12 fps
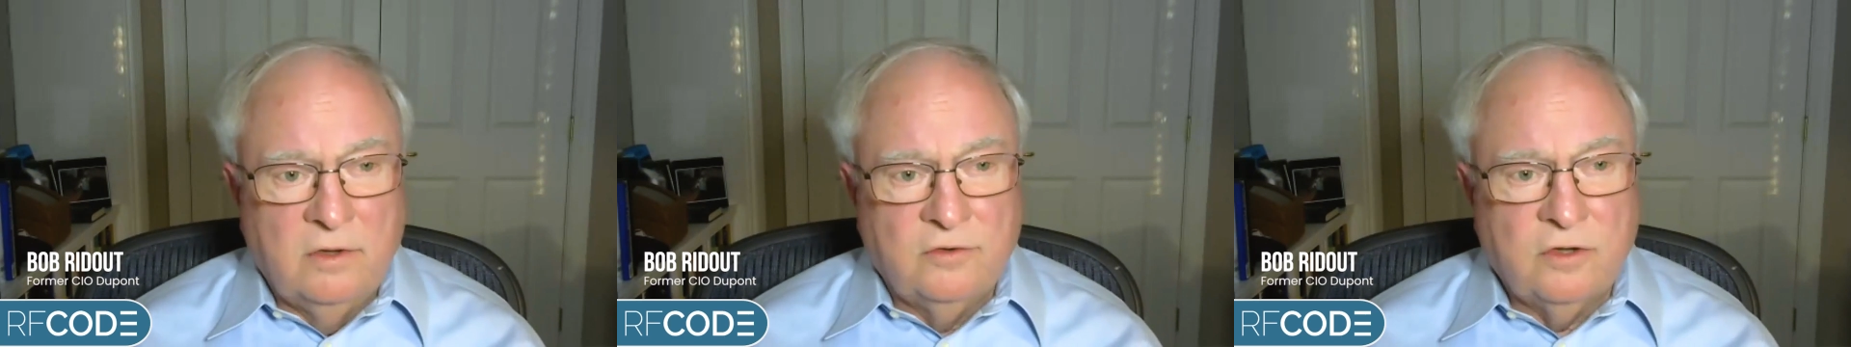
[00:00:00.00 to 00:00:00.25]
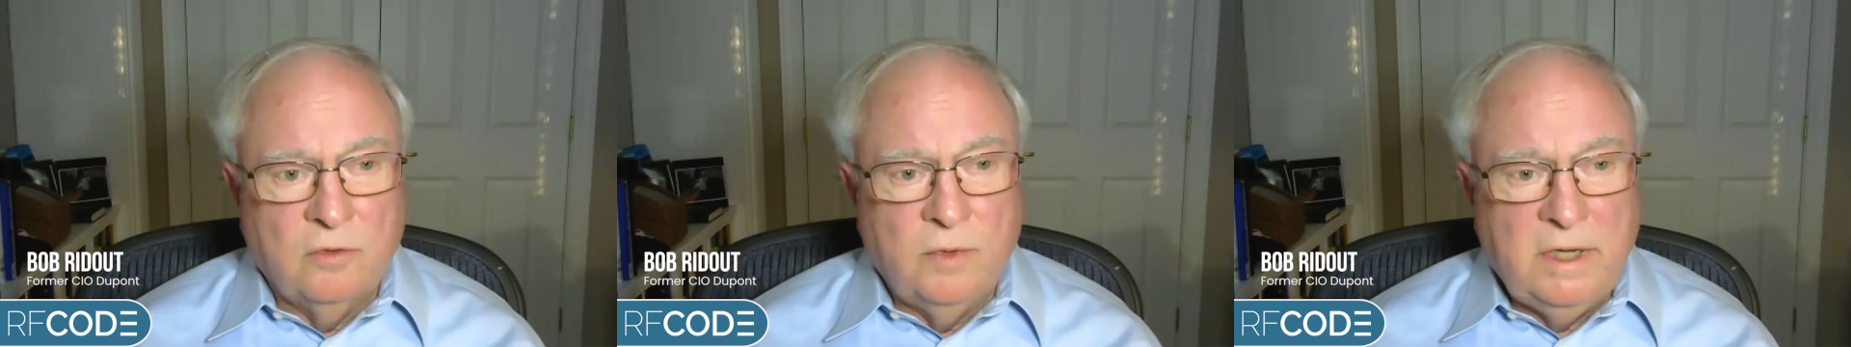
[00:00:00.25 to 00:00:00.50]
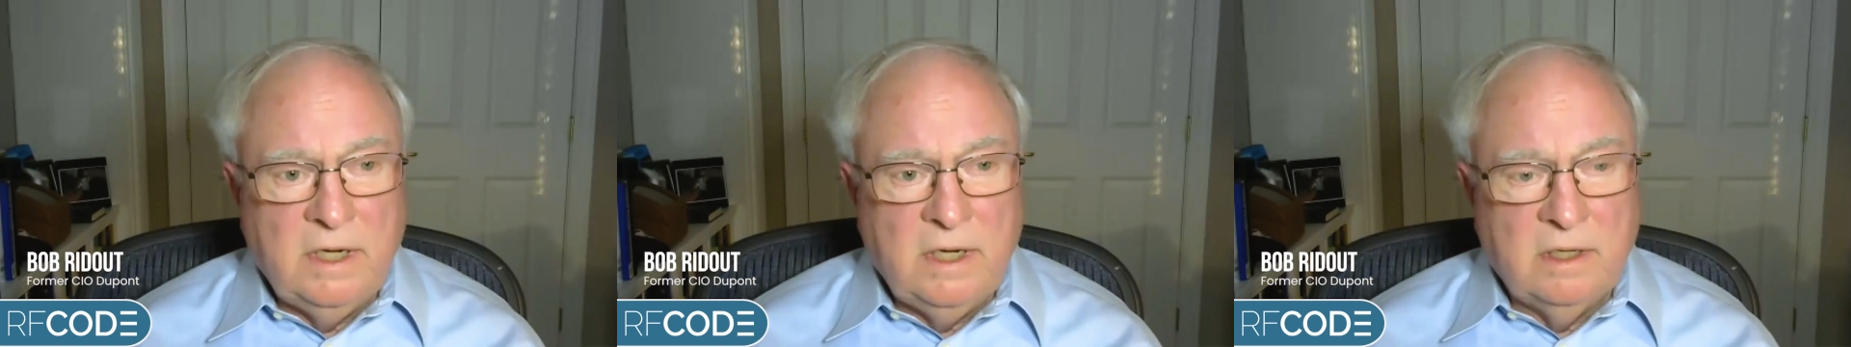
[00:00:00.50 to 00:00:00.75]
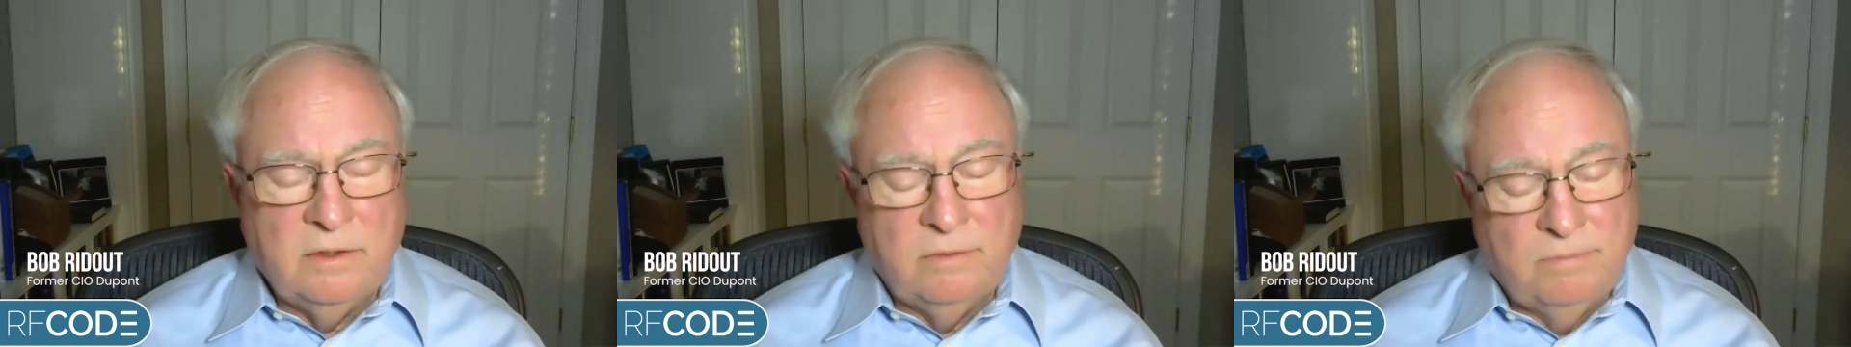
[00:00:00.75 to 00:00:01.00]
So
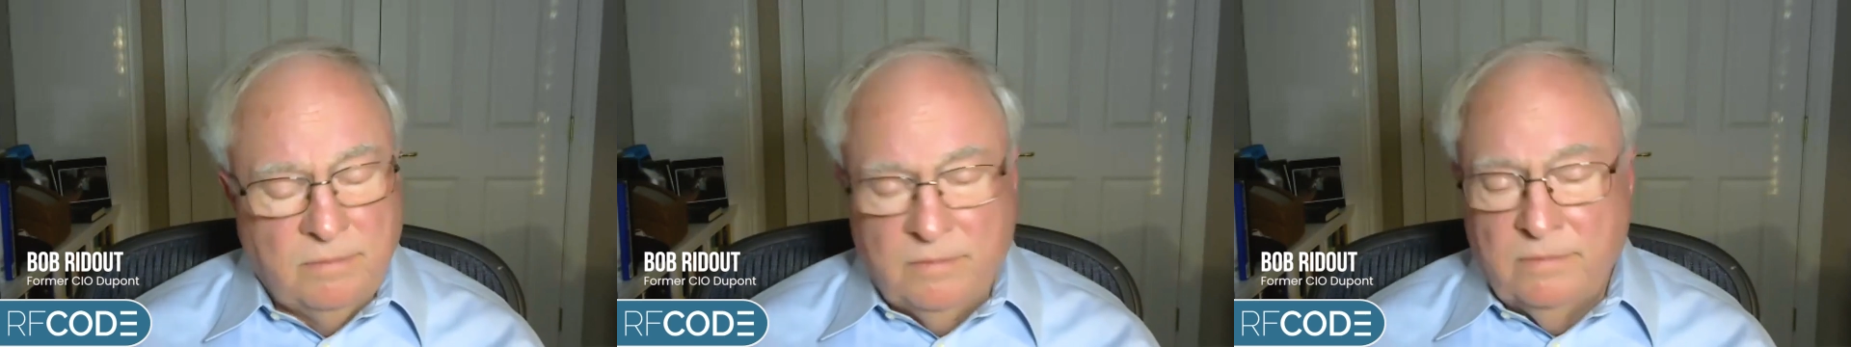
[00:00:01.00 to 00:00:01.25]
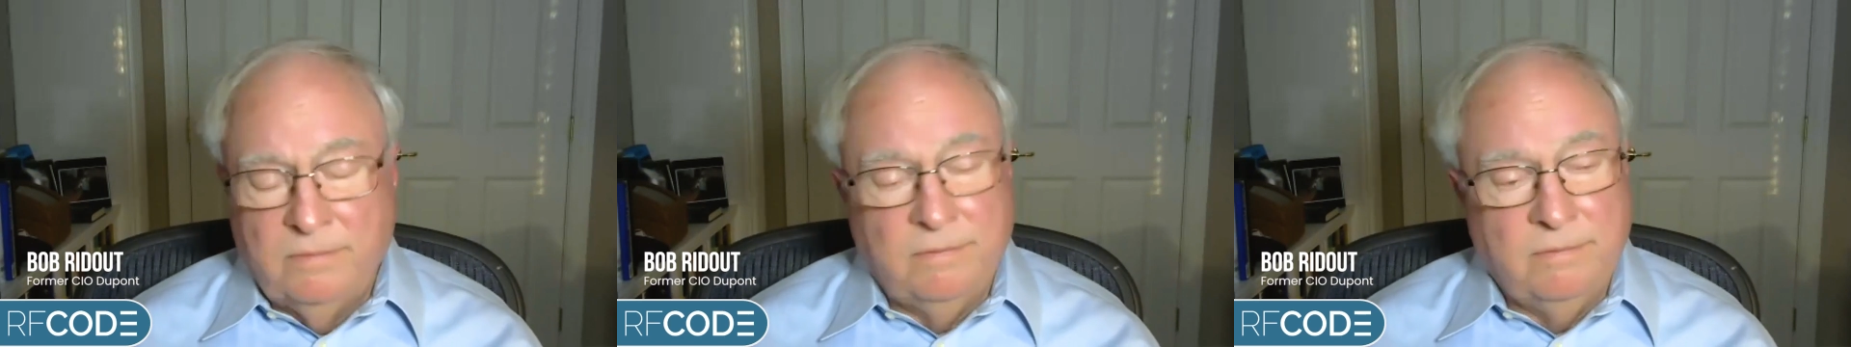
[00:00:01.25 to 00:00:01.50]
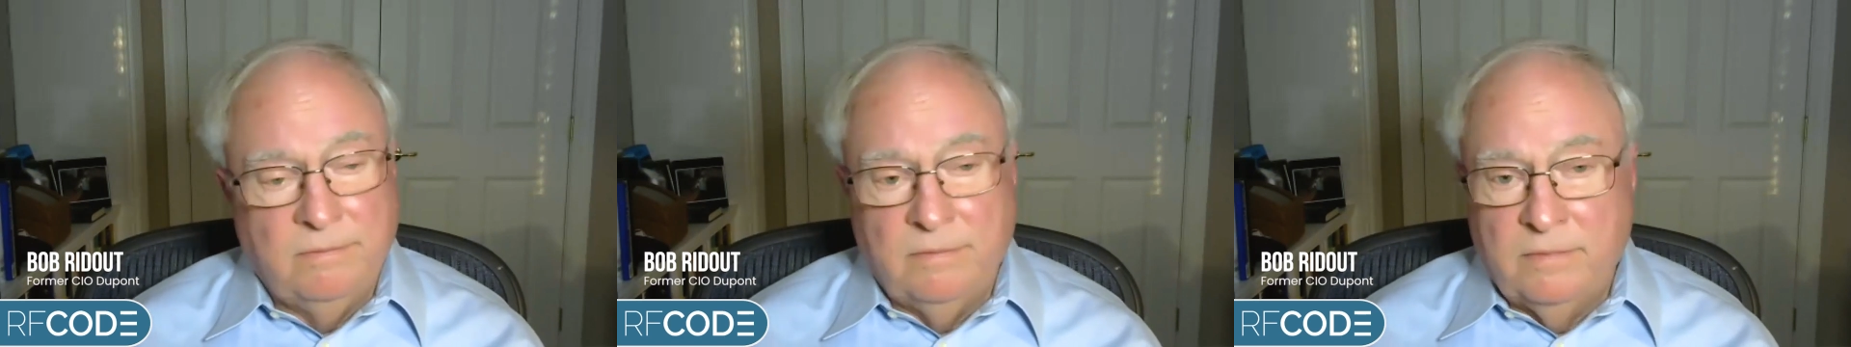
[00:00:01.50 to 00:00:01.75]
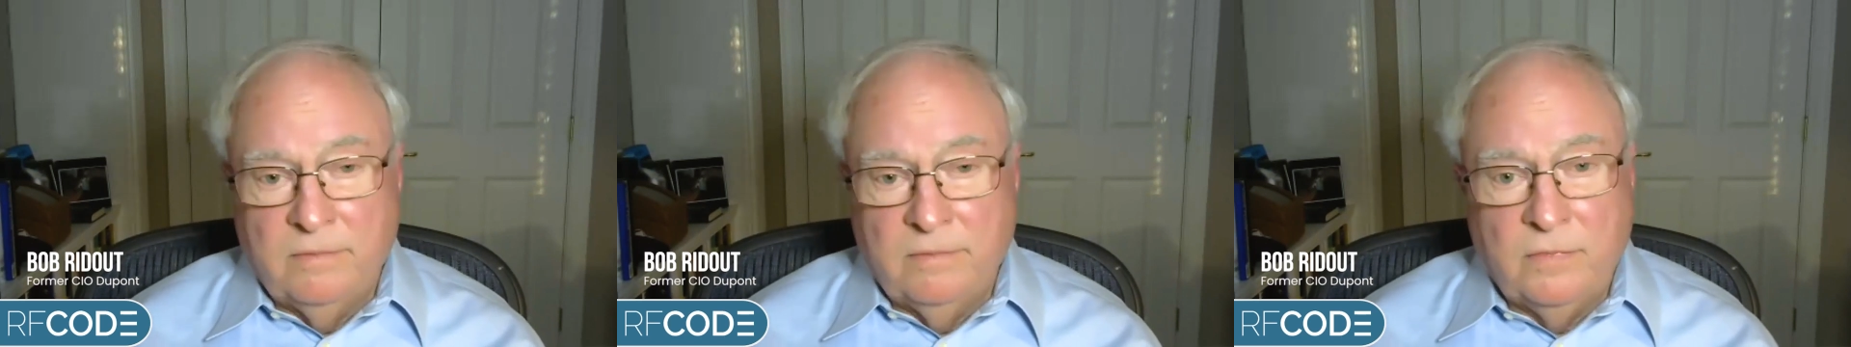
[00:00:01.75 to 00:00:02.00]

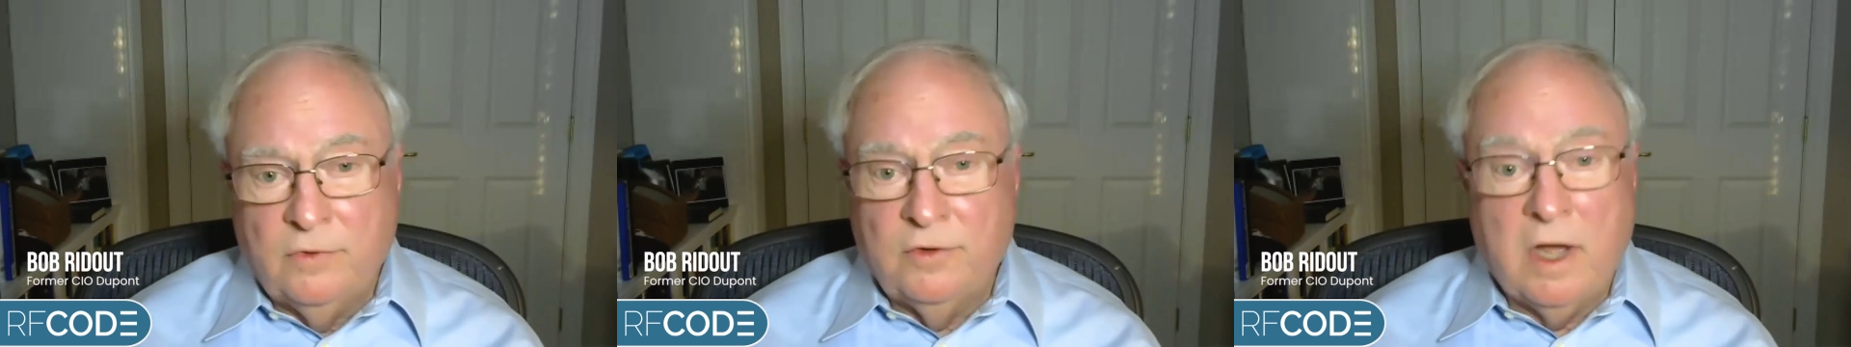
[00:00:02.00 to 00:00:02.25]
there's